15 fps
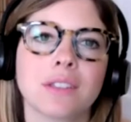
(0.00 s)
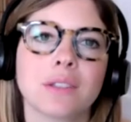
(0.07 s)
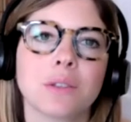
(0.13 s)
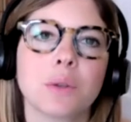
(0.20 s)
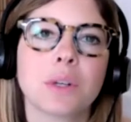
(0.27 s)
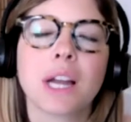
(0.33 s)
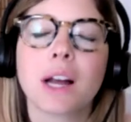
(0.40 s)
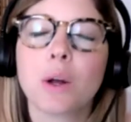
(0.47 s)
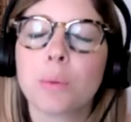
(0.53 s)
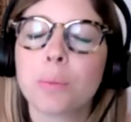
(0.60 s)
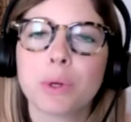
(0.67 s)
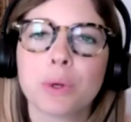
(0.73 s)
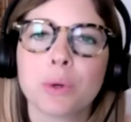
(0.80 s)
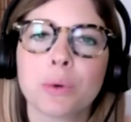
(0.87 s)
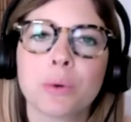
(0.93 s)
or
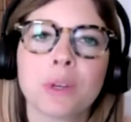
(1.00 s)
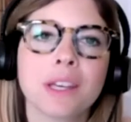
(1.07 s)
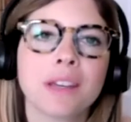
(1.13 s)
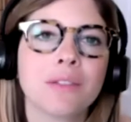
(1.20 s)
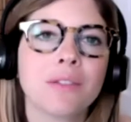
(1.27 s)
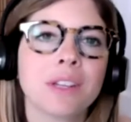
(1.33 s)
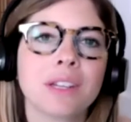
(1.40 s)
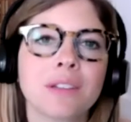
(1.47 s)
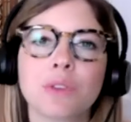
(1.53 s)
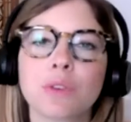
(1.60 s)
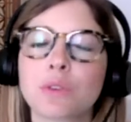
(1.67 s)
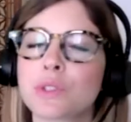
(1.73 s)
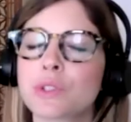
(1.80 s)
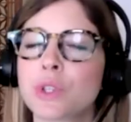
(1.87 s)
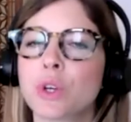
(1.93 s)
help you, even if the
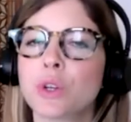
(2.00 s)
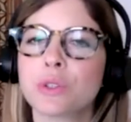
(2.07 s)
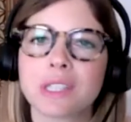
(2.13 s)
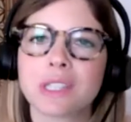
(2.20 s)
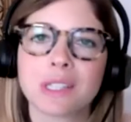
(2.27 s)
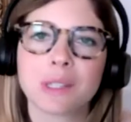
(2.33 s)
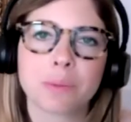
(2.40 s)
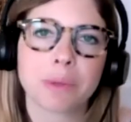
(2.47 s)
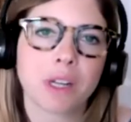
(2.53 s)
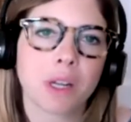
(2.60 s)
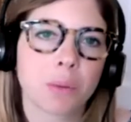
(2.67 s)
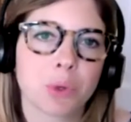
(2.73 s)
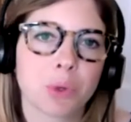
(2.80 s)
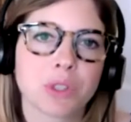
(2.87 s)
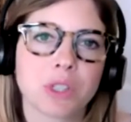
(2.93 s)
result has been
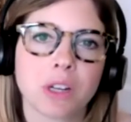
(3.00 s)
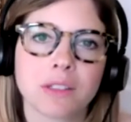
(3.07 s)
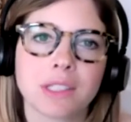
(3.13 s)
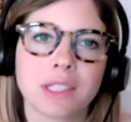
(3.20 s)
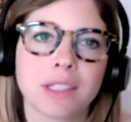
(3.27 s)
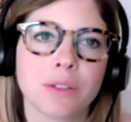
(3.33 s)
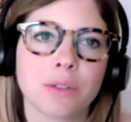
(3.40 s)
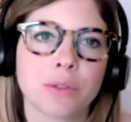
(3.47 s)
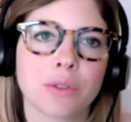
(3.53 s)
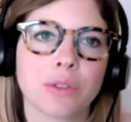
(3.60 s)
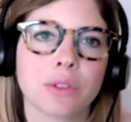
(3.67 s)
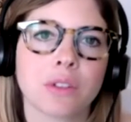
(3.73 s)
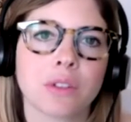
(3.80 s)
unproductive?